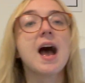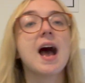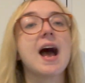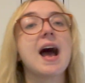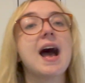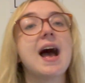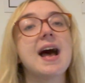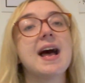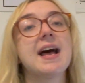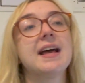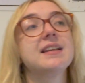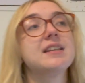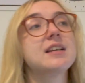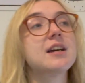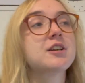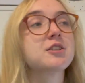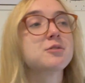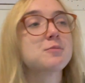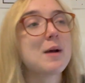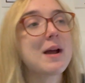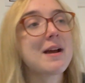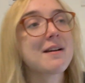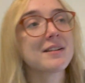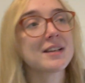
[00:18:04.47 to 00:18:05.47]
And I was
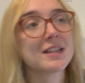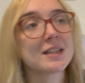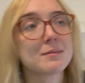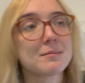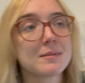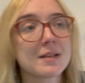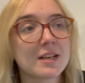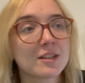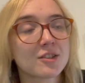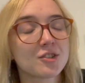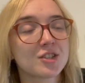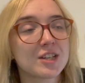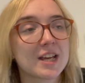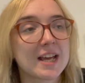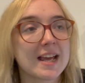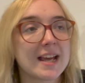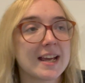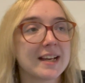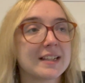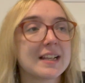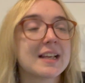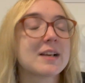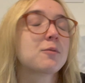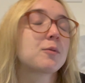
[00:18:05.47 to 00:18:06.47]
wearing them the other
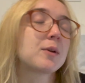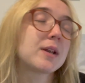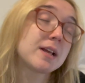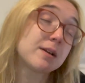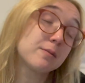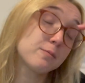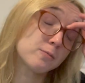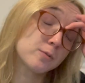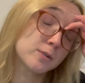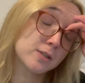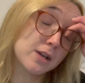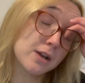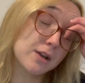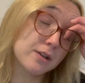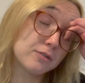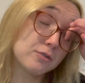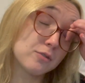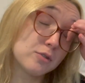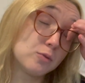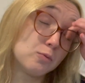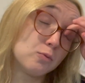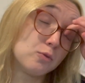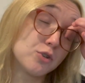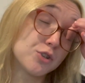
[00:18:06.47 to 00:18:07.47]
day, like when I was going
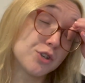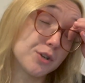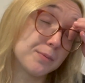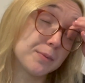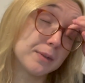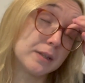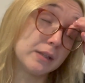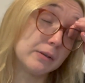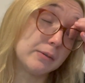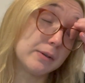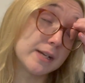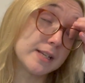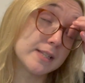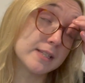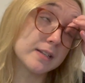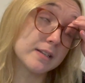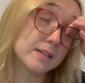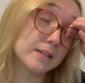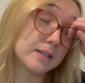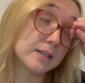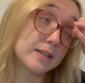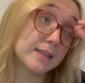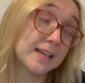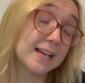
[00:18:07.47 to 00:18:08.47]
through the wardrobe with
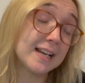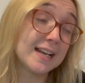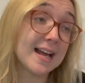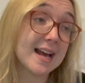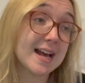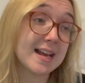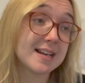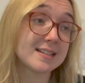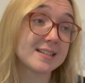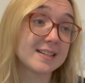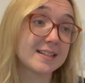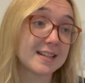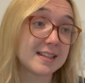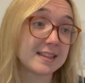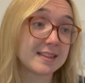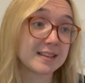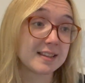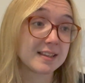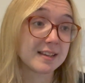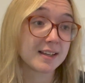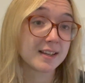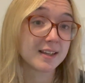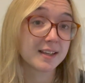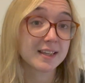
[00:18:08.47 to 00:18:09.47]
Louisa, they landed in
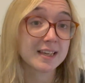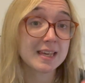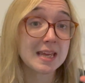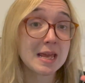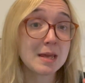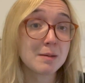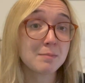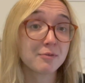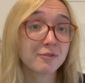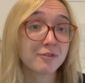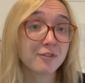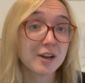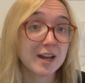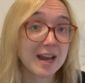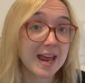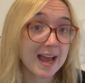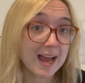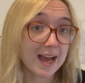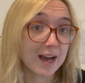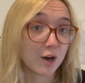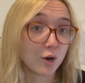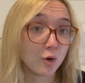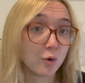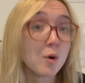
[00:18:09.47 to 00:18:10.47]
the keep for
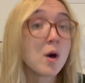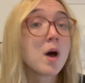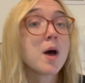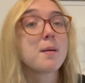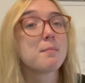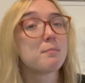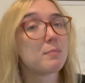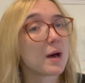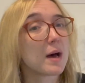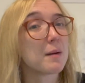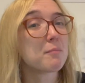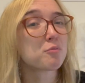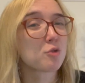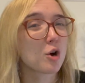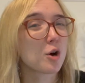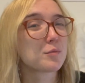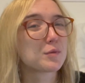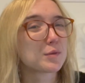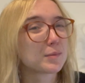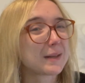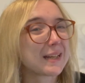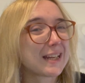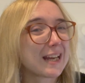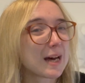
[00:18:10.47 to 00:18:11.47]
now, but
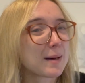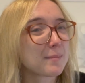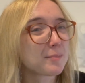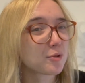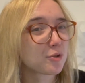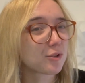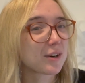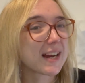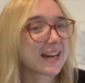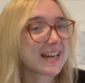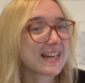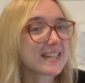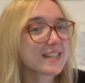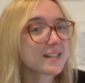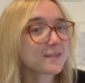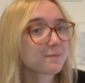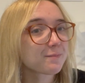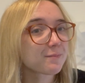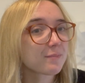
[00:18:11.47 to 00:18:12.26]
probably upgrade